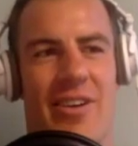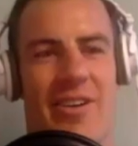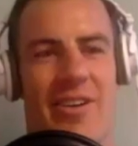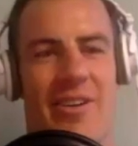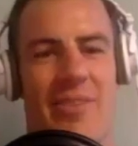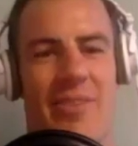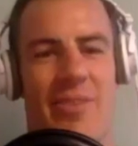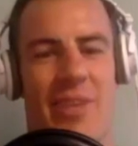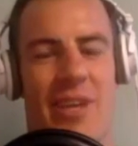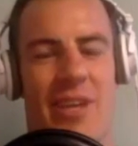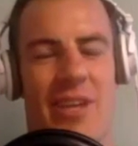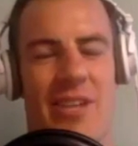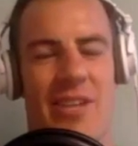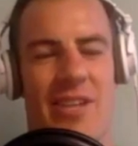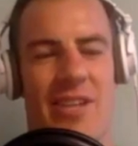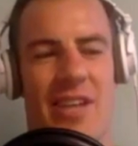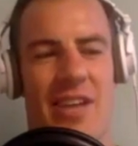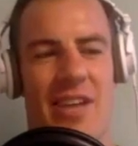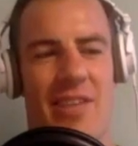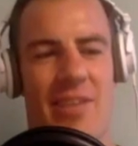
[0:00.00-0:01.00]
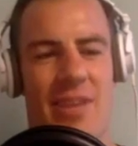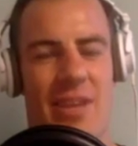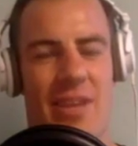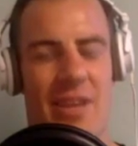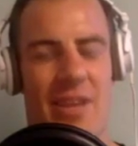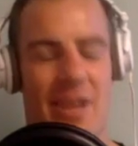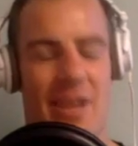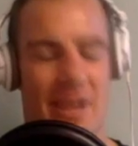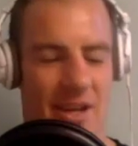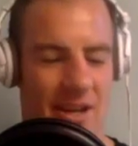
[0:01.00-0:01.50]
my cousin gave
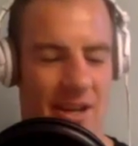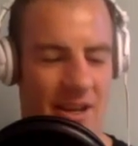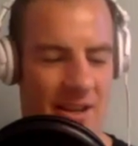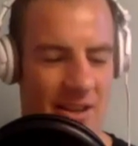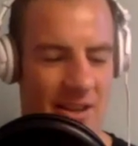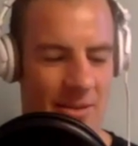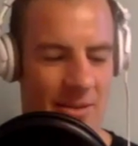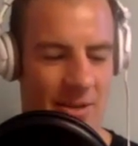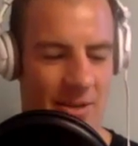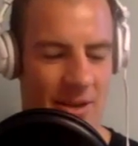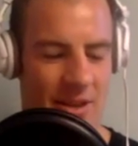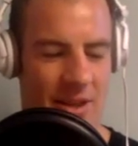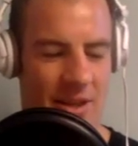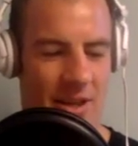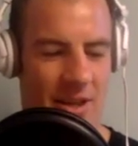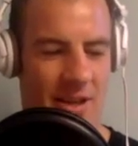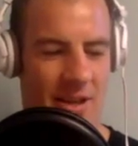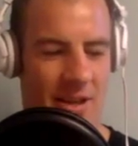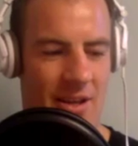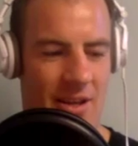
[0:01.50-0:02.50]
me one of the